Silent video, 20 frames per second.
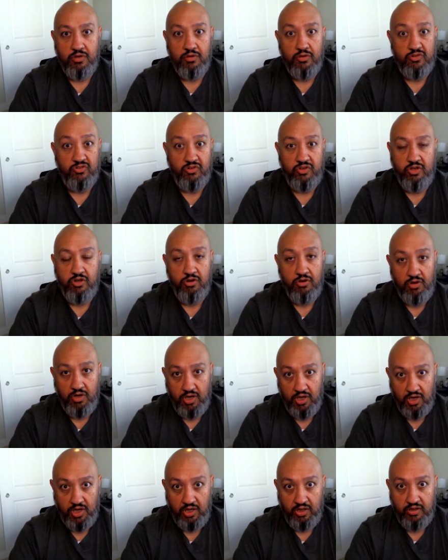
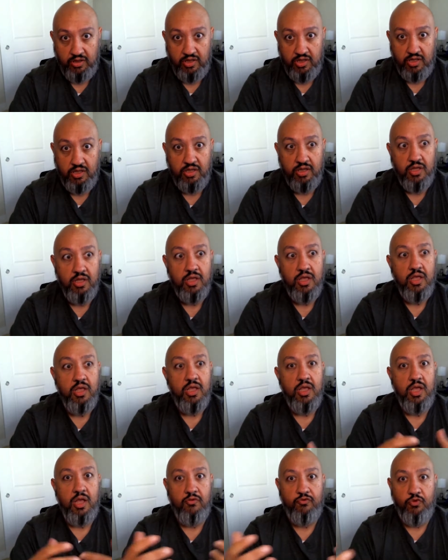security and IT,
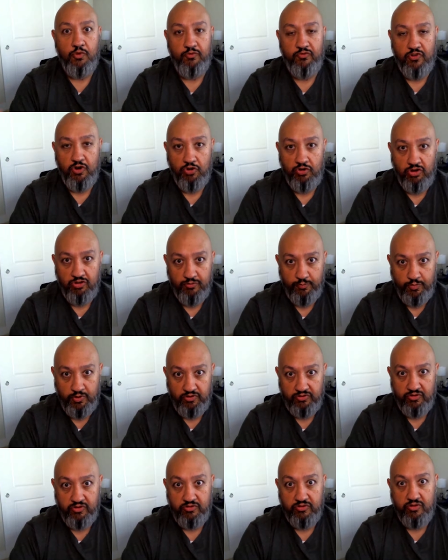and from various
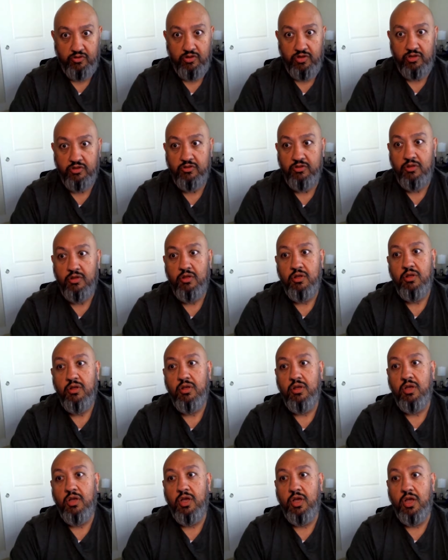business units.
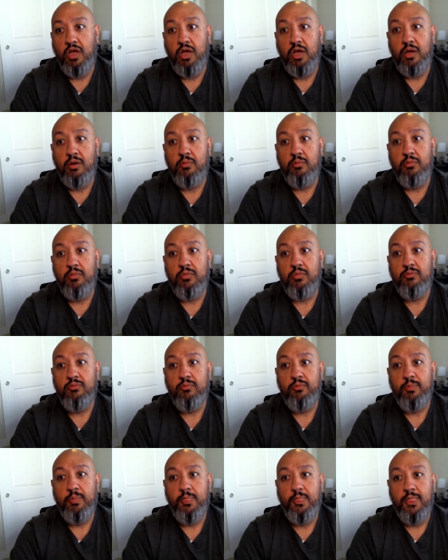Um,
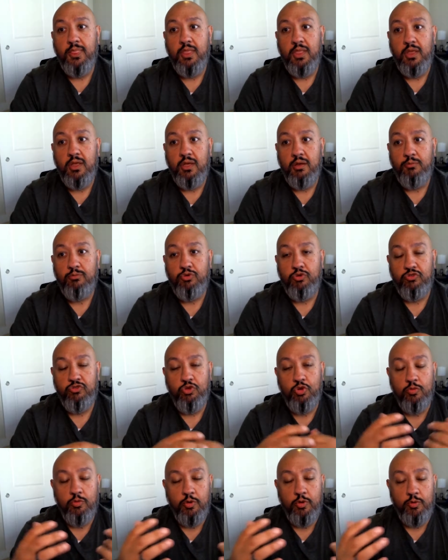
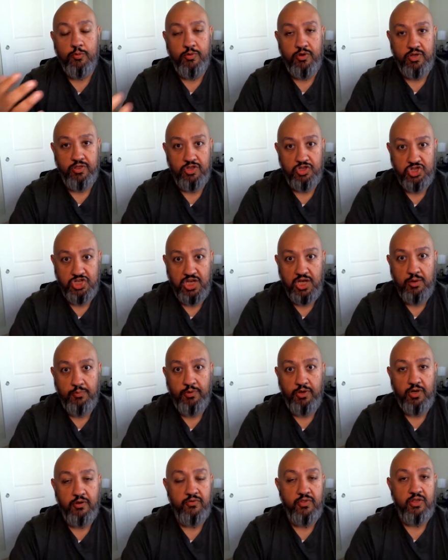Presumably the
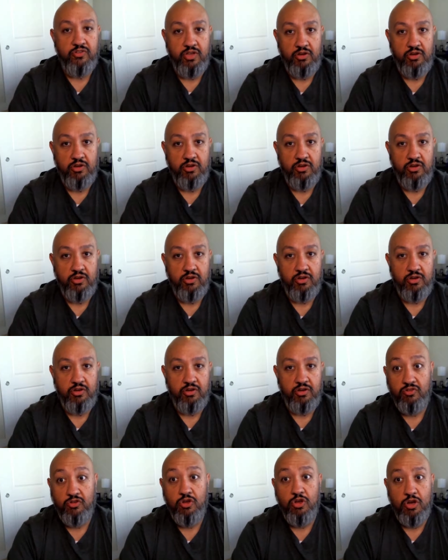champion of that steering committee
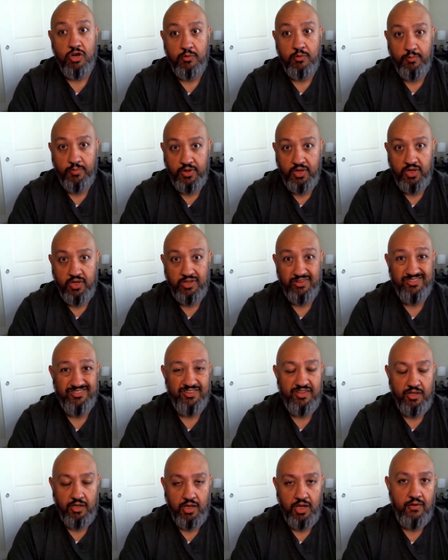is going to be a
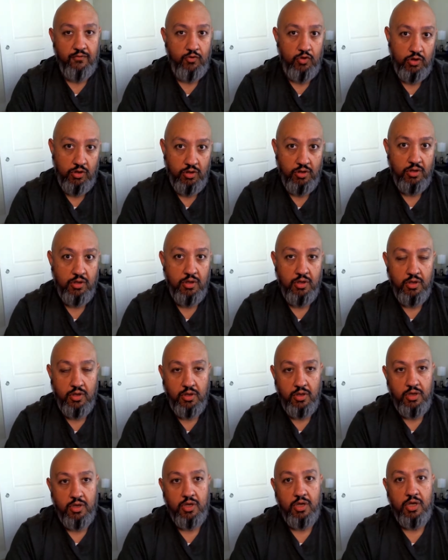C level,
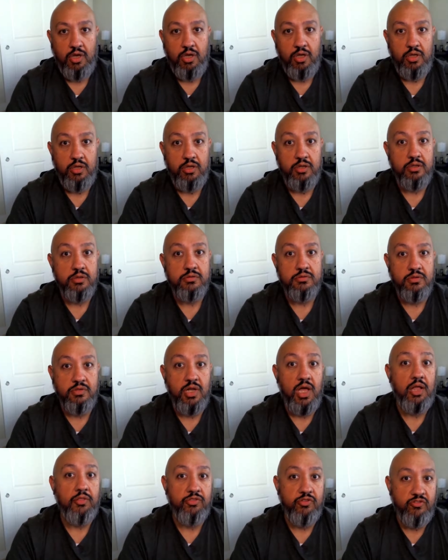
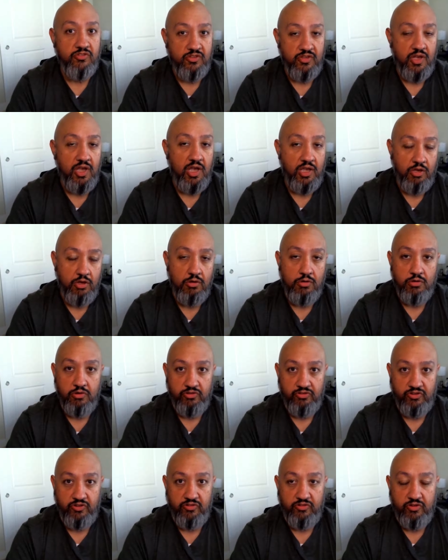not the CIO or
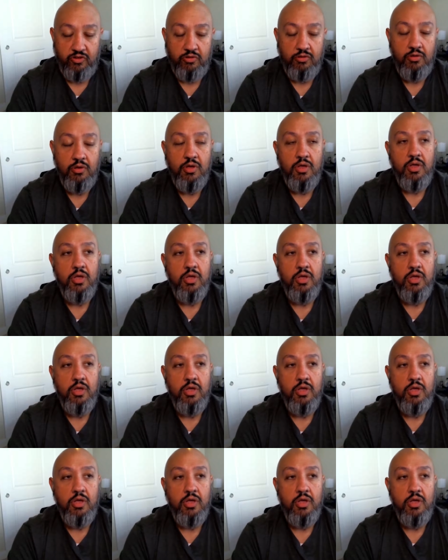CISO,